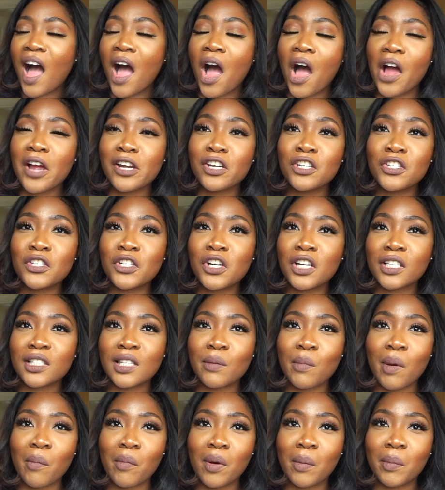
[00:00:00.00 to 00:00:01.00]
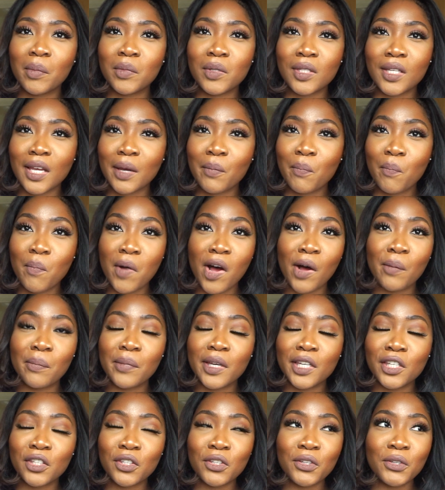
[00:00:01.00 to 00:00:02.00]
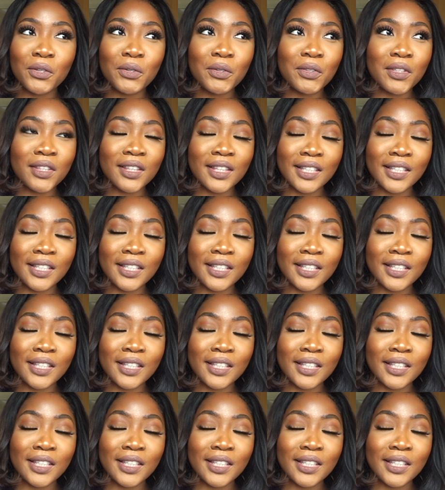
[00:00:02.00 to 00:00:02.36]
I just looked at my mum and was like, Mum, are you,